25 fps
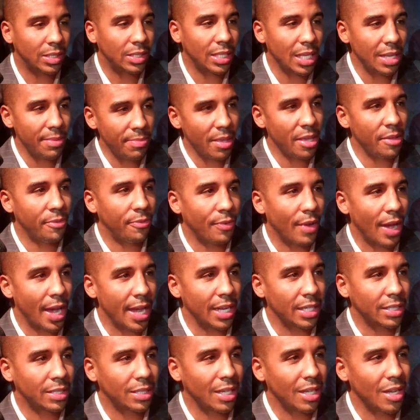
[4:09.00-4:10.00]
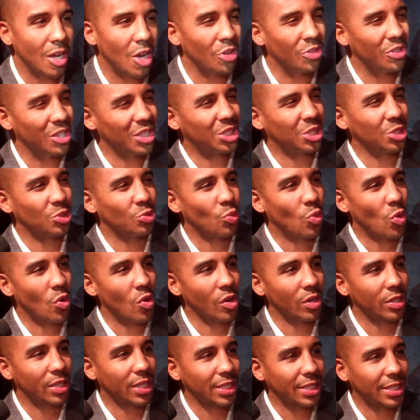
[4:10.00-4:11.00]
see me fight and say, oh, this is
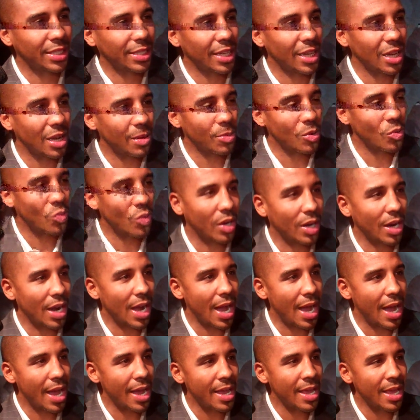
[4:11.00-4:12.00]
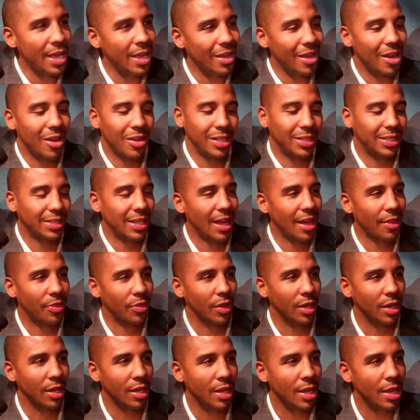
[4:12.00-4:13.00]
Ward, this is the #1 guy. Oh, he's
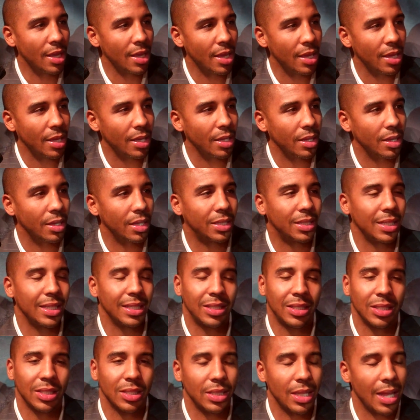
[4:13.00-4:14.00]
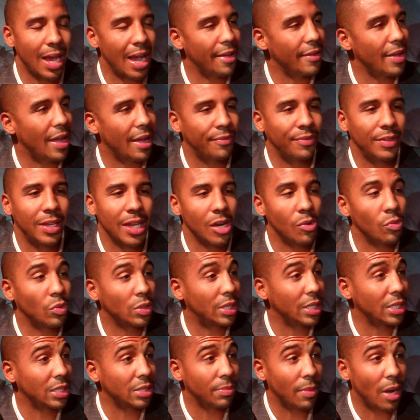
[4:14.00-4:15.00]
nothing. This is not, I've dealt
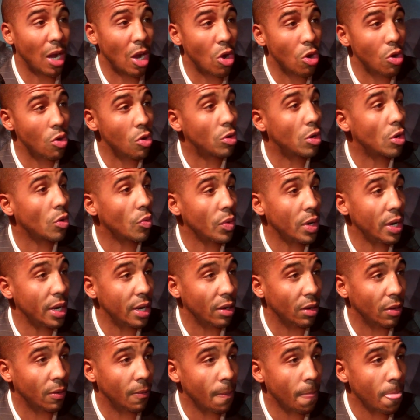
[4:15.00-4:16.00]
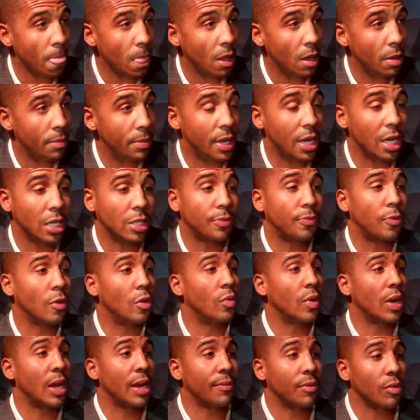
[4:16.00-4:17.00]
with this my whole career, because
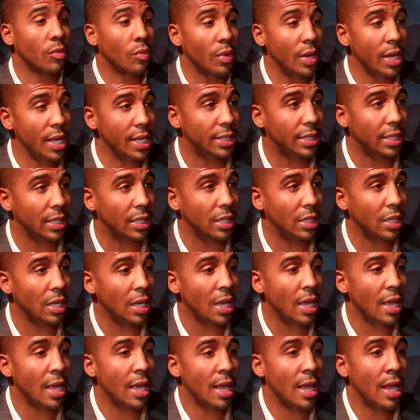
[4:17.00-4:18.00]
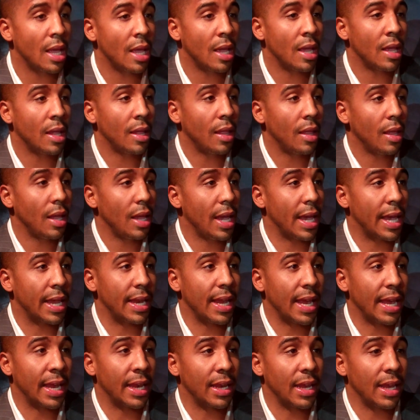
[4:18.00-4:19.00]
for whatever reason,
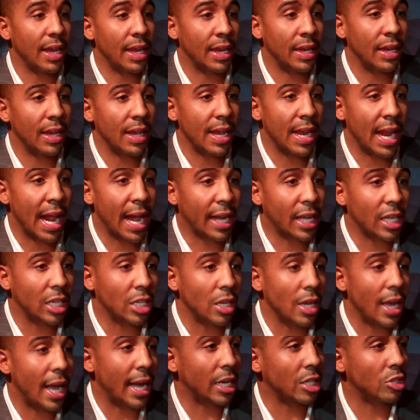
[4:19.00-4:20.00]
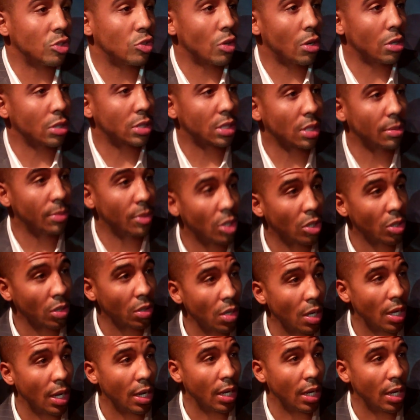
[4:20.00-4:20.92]
and I can draw a similar